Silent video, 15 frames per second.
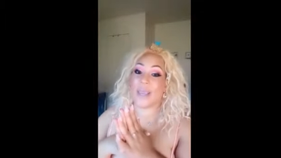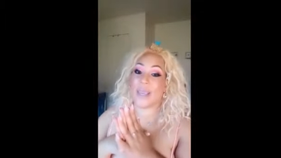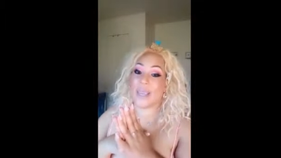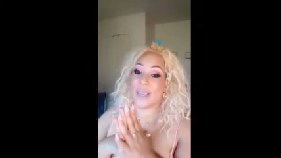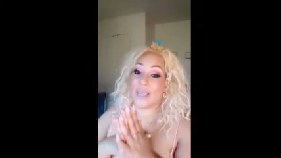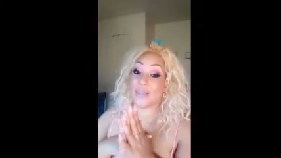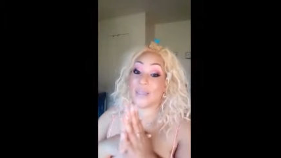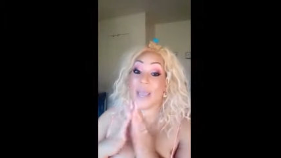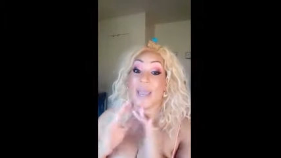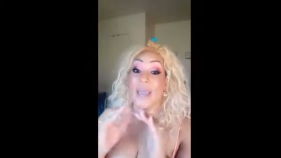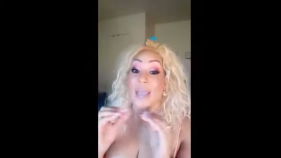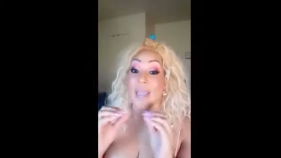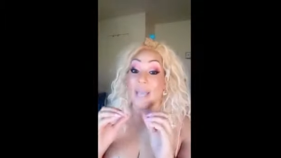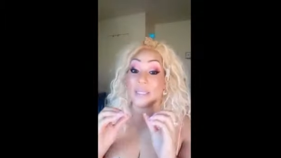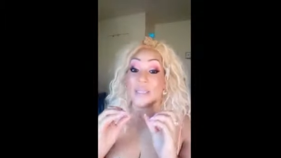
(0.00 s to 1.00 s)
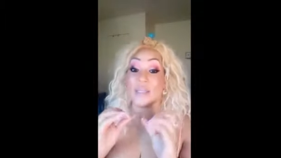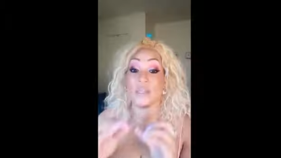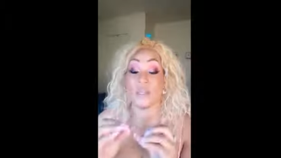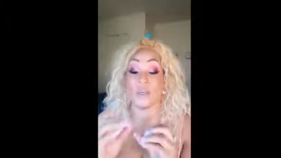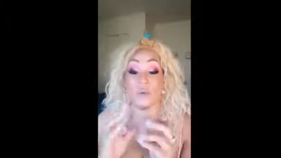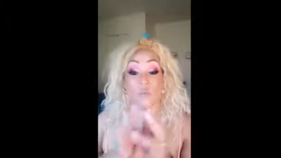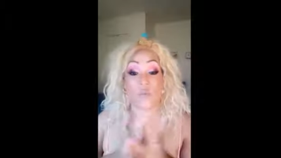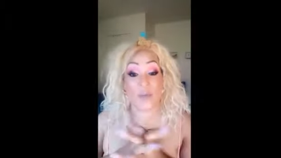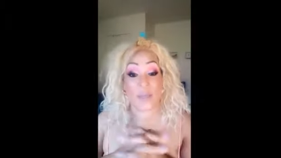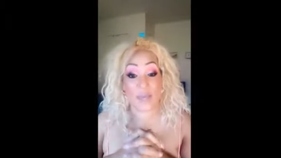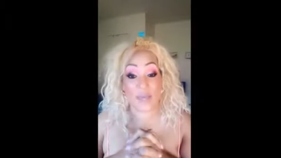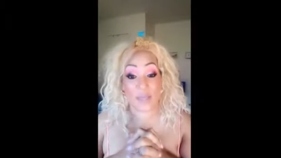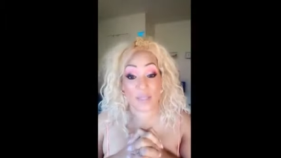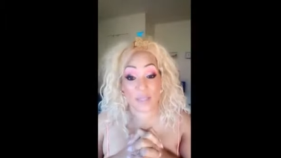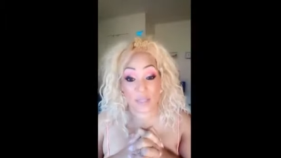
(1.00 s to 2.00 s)
And that had to do
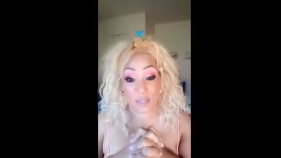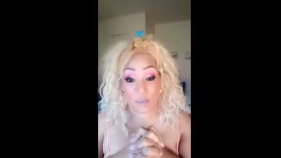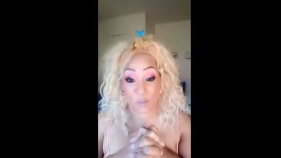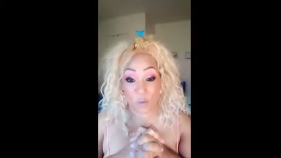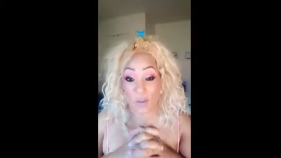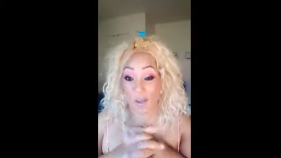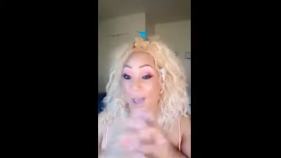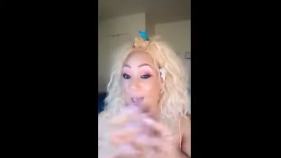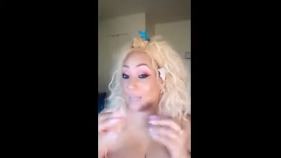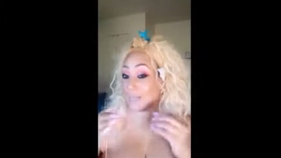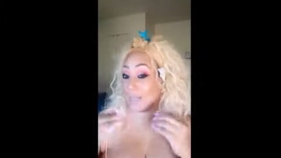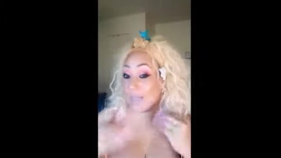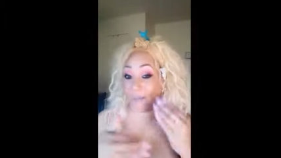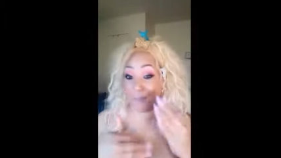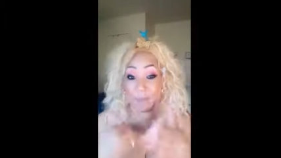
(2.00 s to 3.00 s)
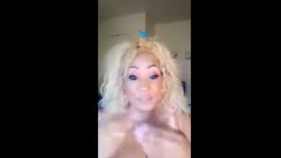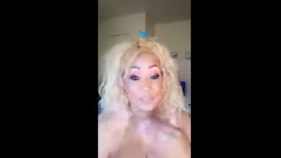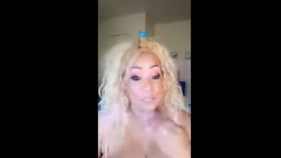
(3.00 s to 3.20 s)
with what I have been